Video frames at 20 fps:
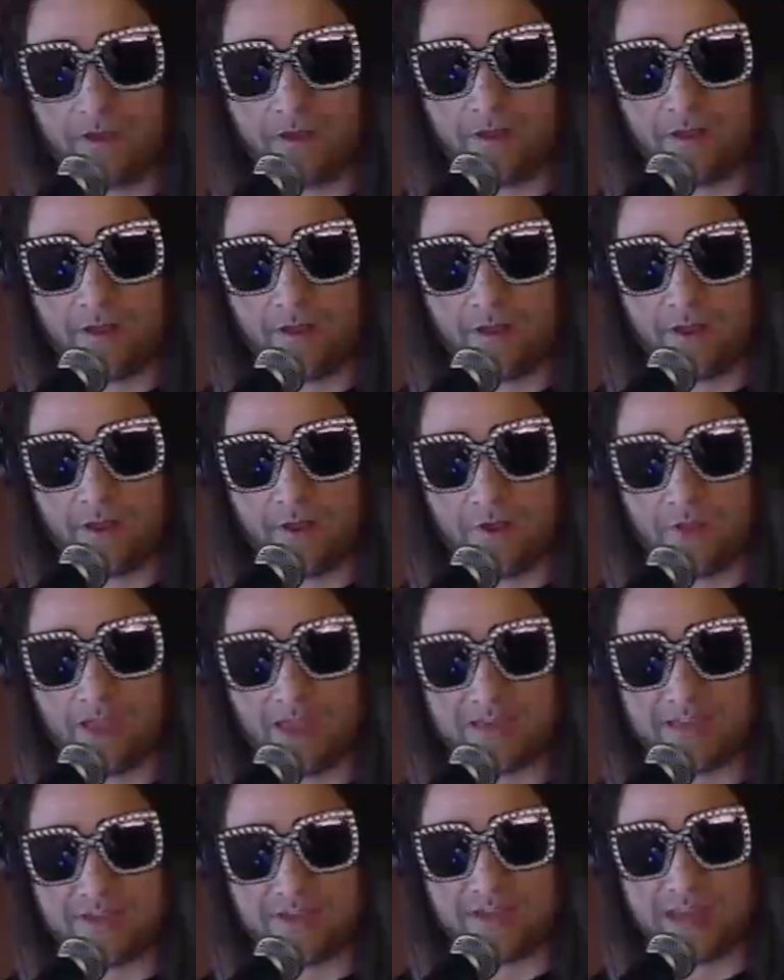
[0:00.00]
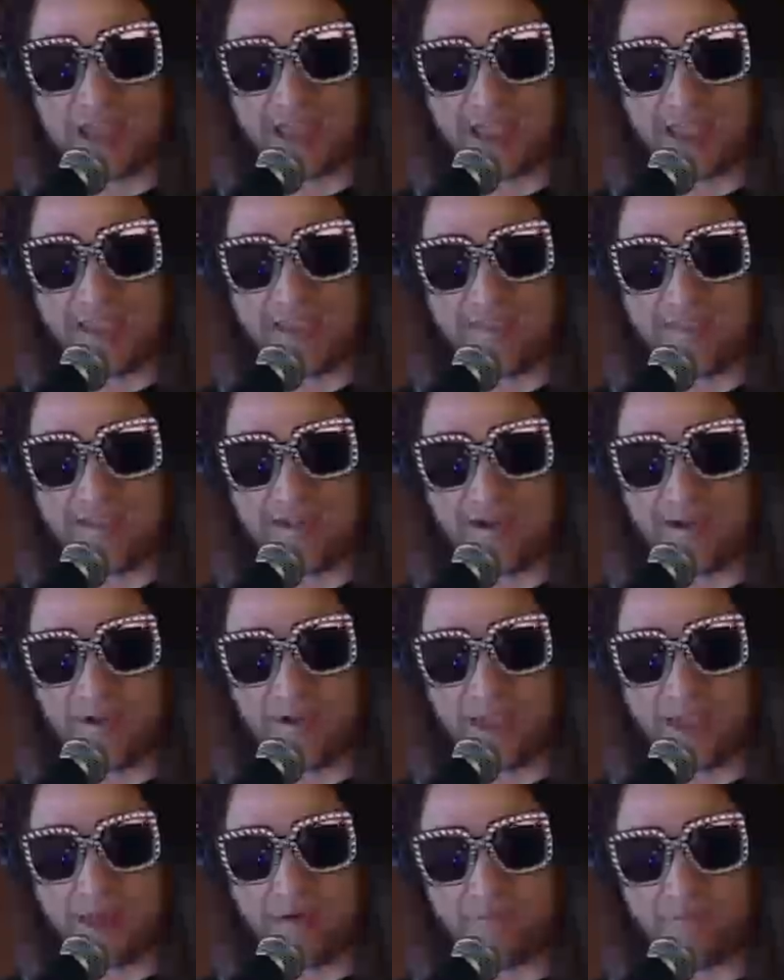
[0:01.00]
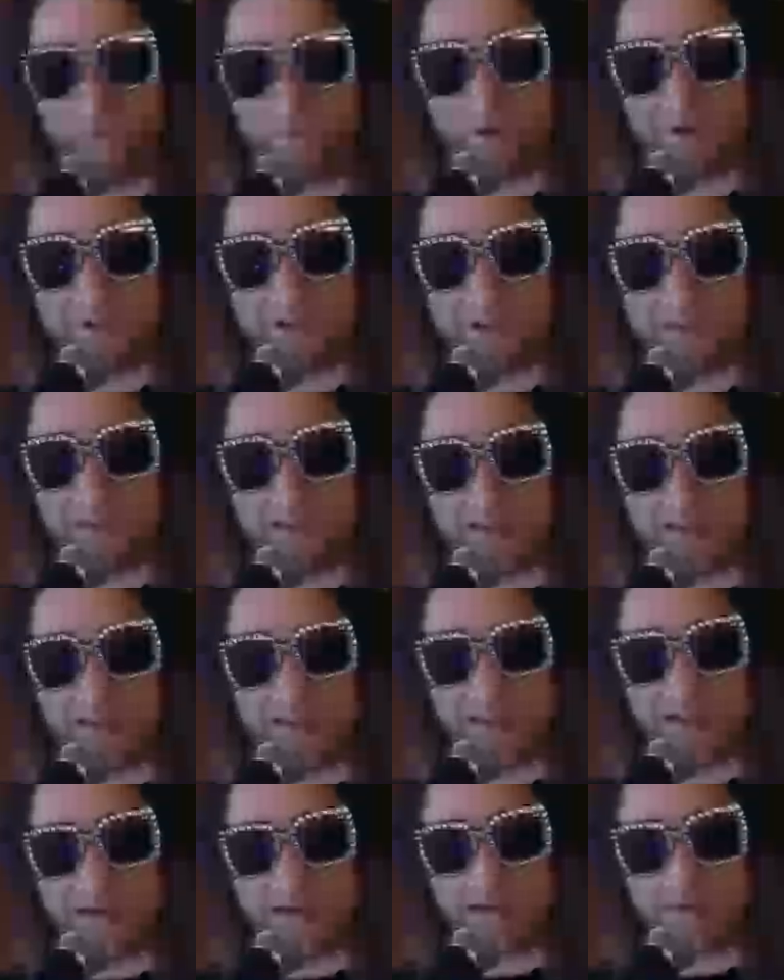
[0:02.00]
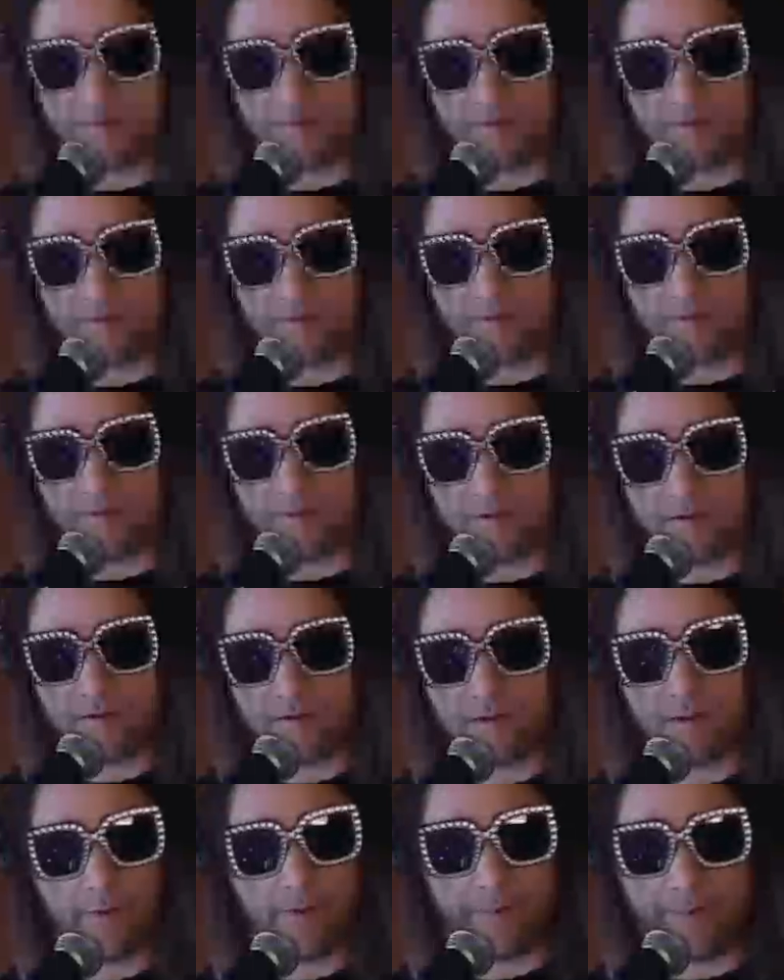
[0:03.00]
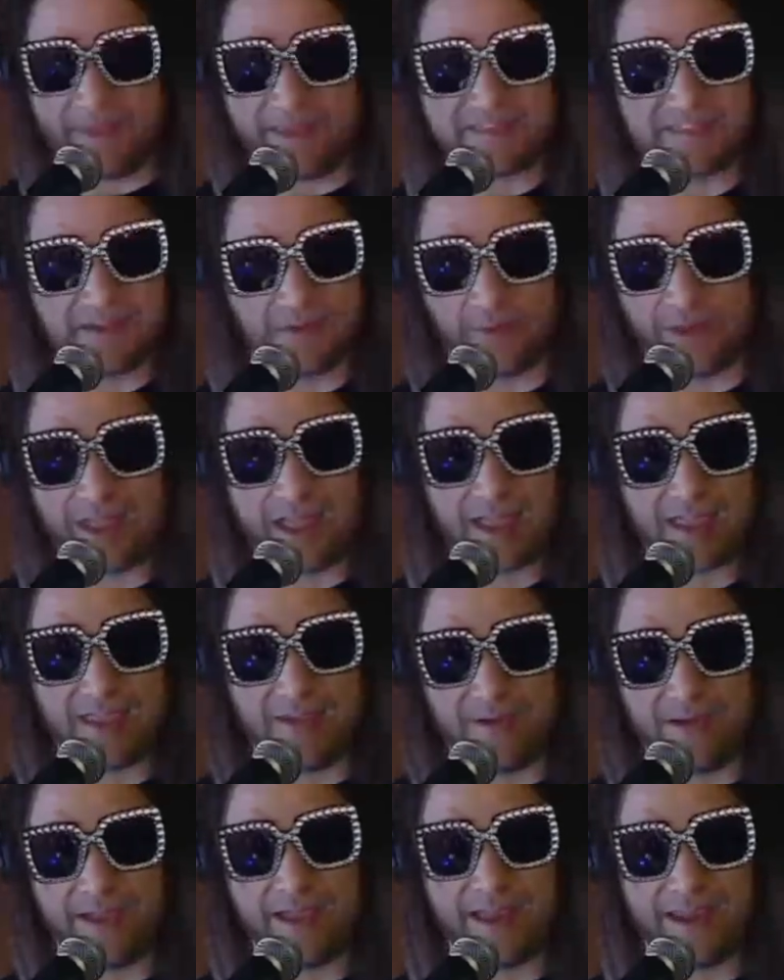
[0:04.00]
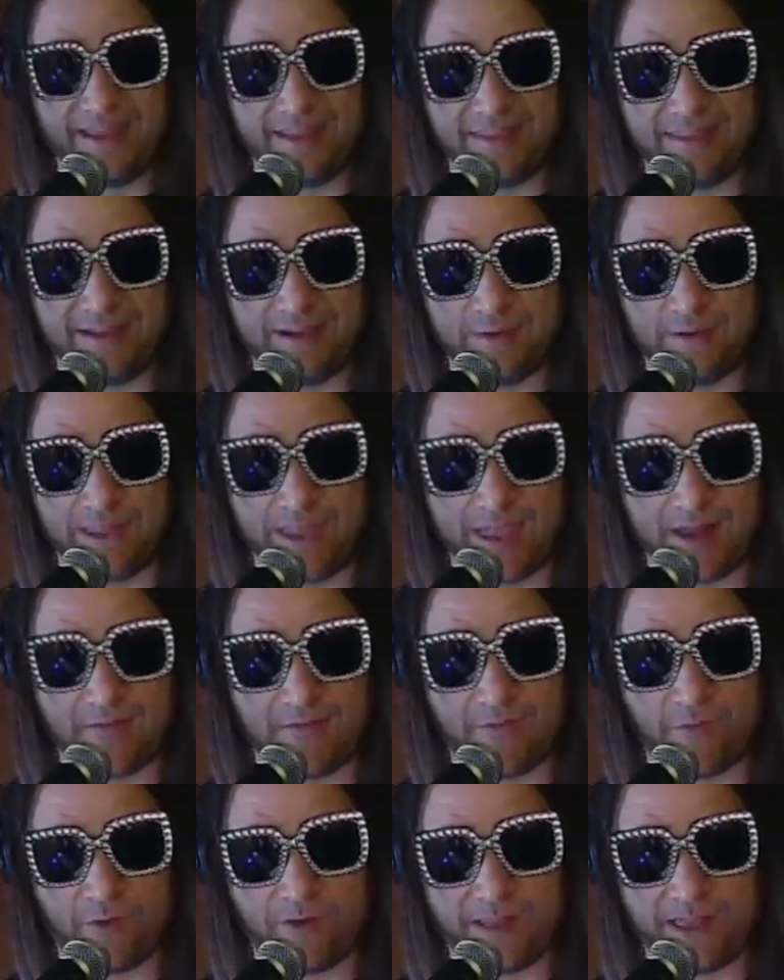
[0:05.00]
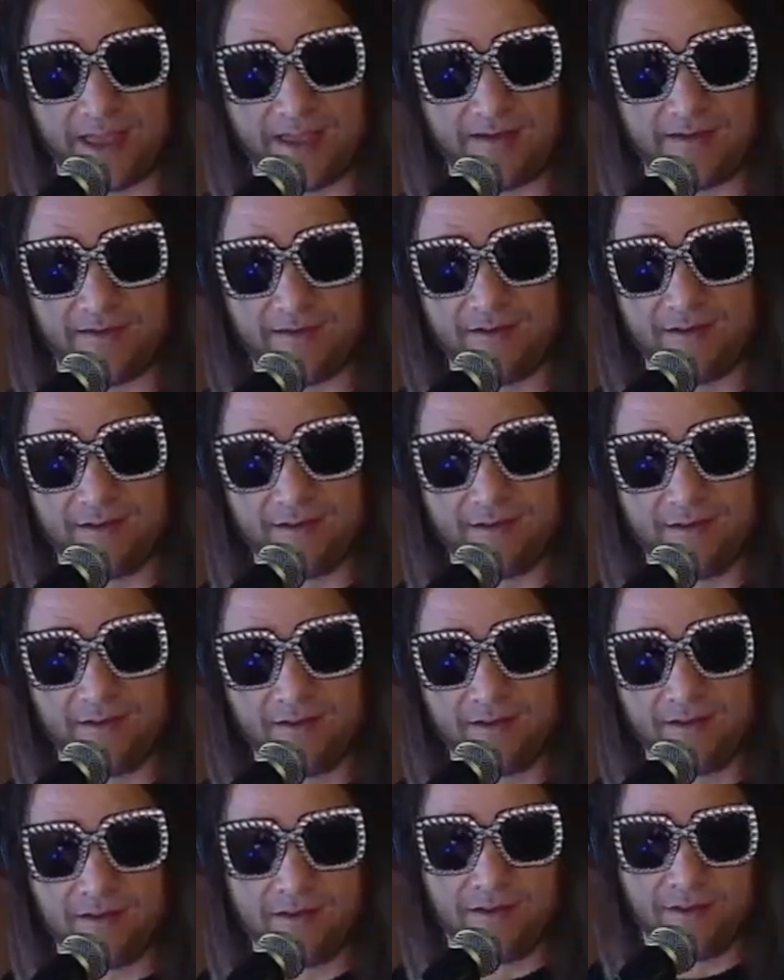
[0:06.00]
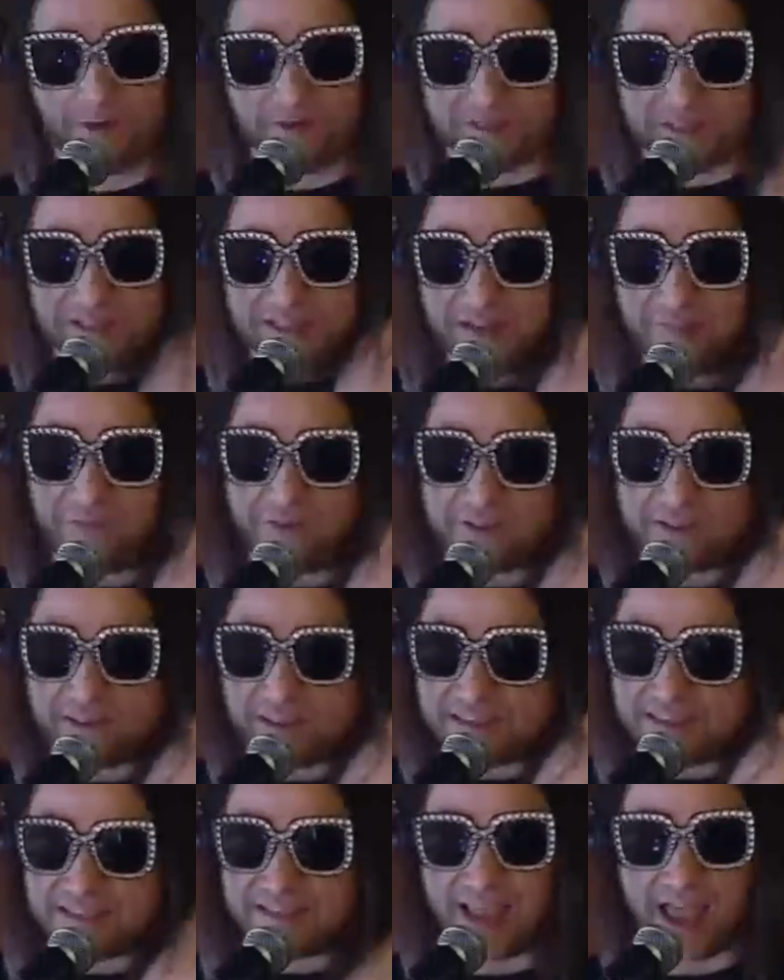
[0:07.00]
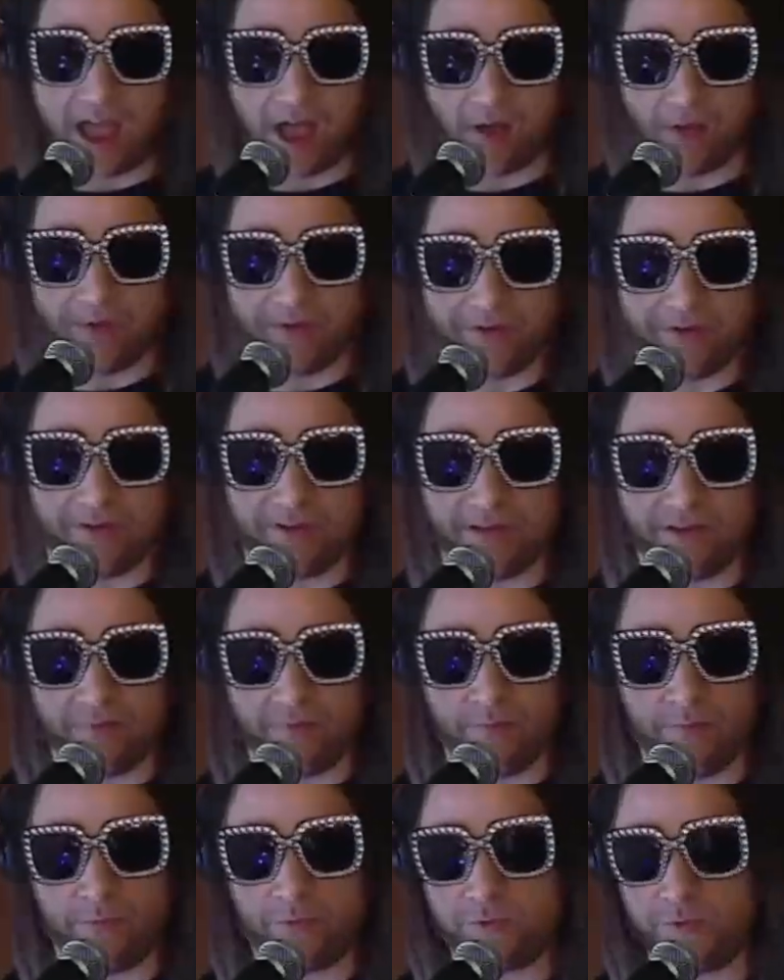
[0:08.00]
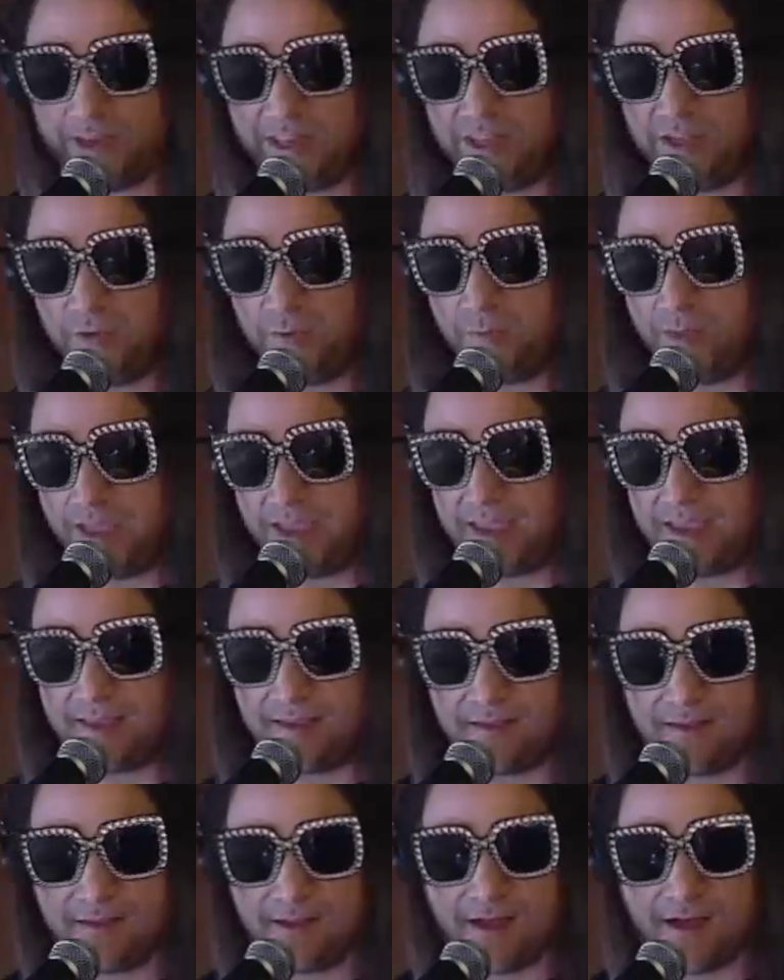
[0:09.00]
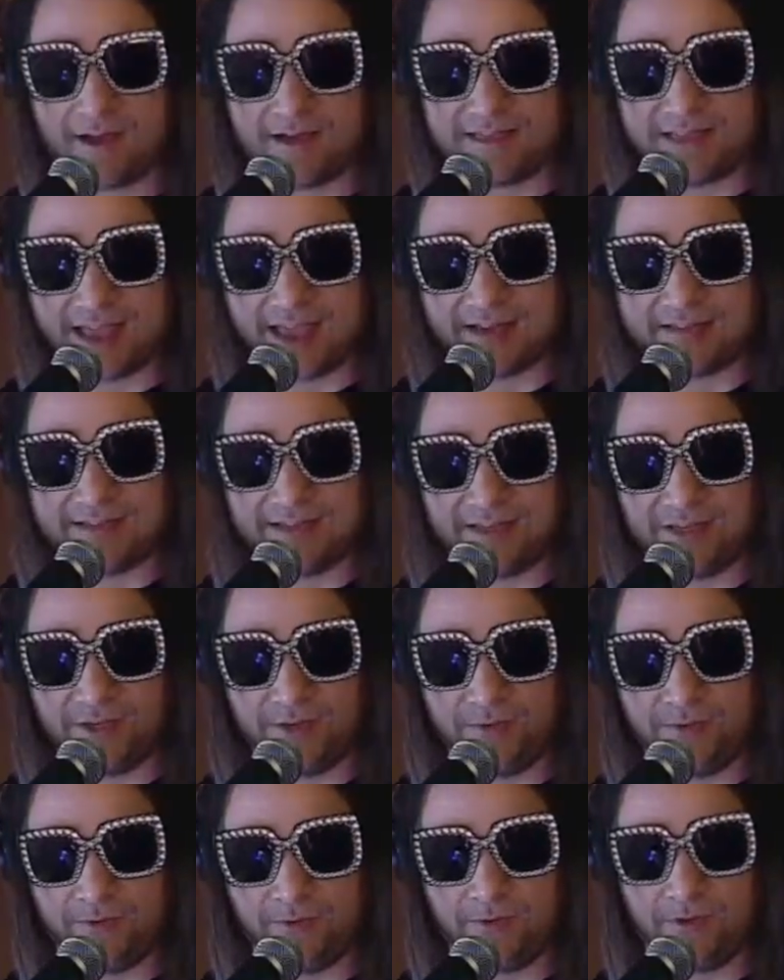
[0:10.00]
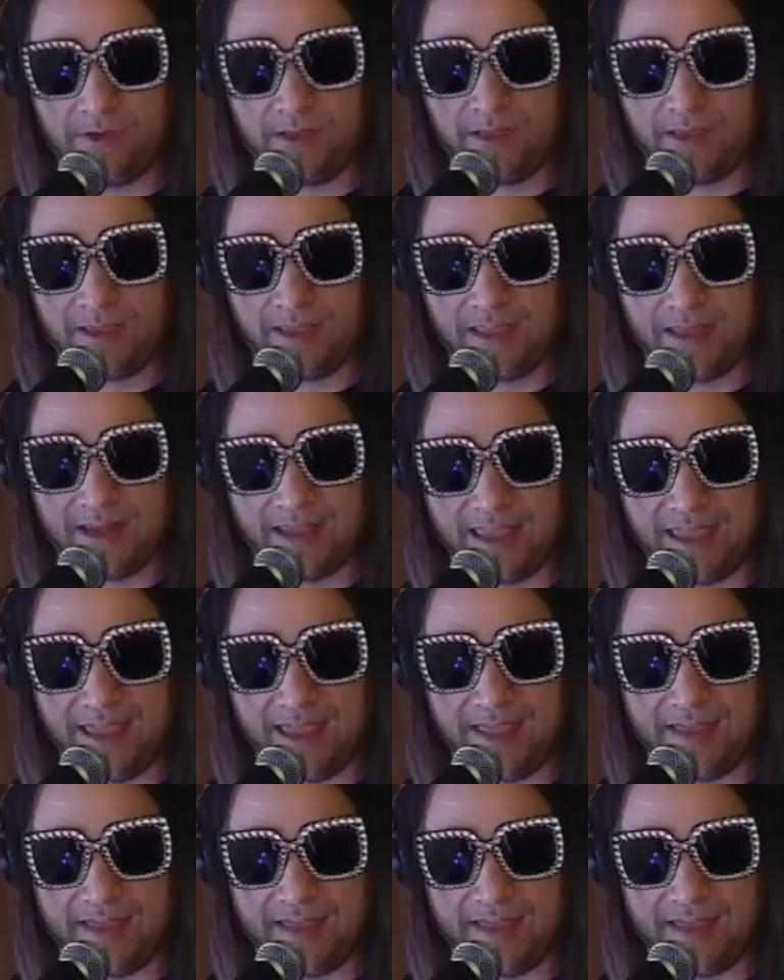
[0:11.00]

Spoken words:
you take a hit there, and you can't afford to take that hit. And we missed it. We got hit there. We can't afford that. There's a difference in the sound between you making contact and you getting hit.